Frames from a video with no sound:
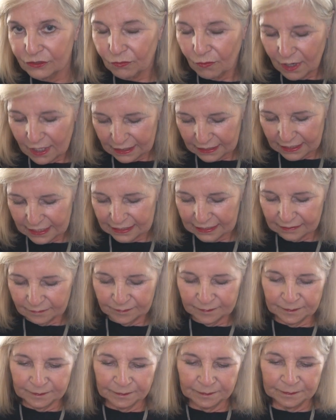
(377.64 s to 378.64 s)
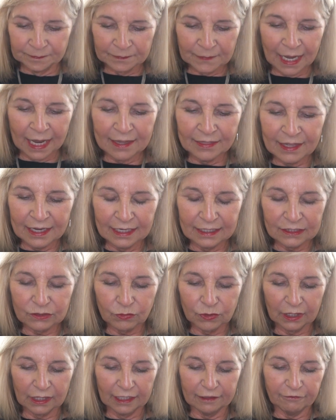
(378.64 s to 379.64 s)
one that I think is
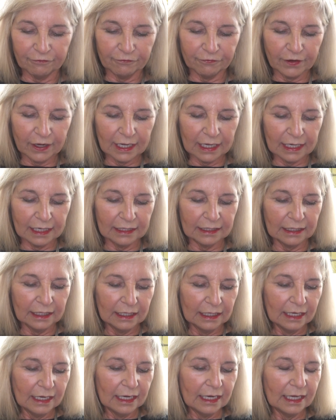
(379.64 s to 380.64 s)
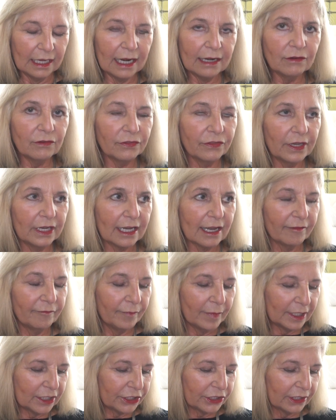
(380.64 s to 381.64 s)
really fun. And I don't think I've
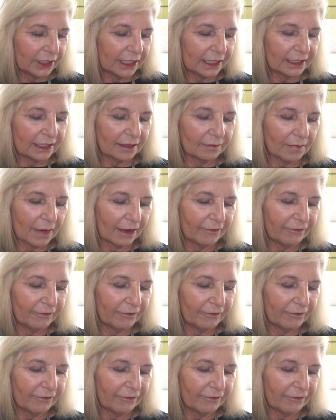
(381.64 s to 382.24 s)
mentioned this in my